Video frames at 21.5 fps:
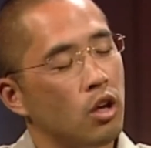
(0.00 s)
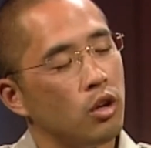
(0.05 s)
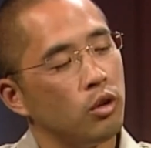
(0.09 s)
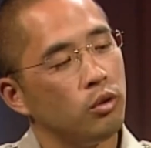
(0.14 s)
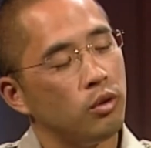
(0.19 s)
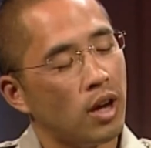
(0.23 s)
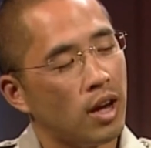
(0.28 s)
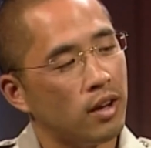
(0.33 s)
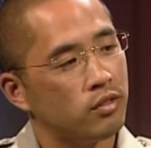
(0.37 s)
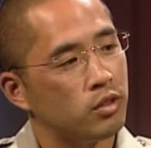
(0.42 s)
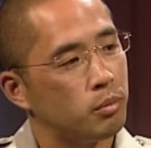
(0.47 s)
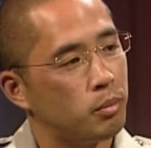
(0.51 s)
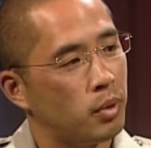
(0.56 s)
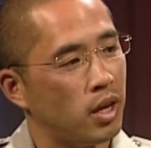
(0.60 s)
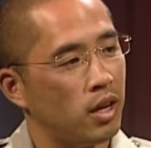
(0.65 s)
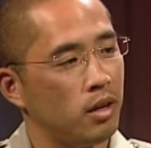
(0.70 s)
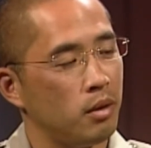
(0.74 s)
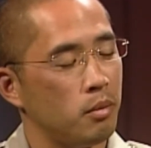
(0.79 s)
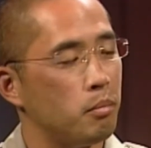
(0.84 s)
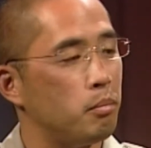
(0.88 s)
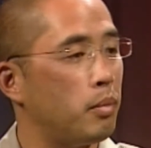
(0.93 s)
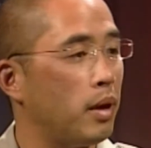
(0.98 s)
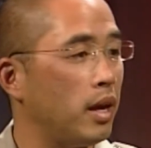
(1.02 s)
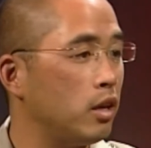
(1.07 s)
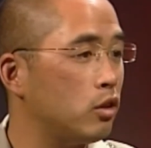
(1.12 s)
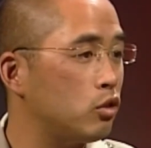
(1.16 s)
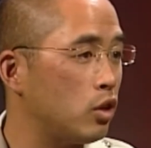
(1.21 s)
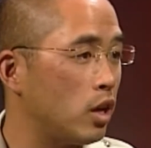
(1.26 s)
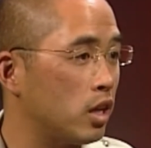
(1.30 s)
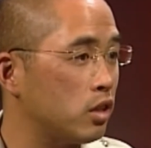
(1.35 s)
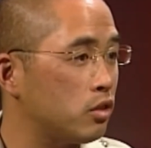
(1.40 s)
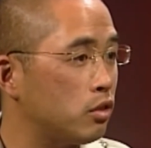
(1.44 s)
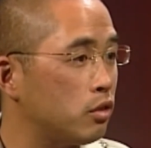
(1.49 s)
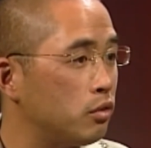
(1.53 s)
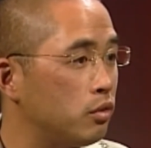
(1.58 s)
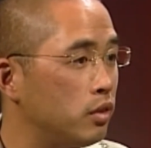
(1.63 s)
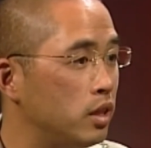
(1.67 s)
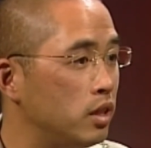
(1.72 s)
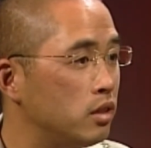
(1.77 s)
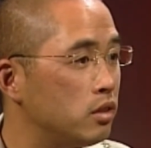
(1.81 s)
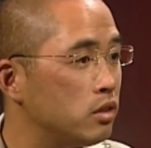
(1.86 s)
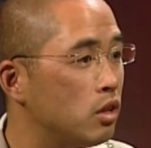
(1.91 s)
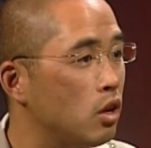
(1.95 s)
you have to pay bank transfer
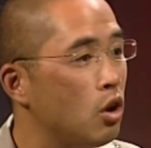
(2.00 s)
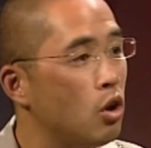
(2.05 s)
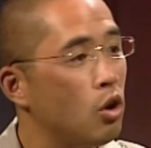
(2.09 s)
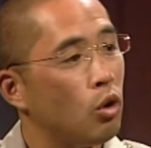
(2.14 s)
fees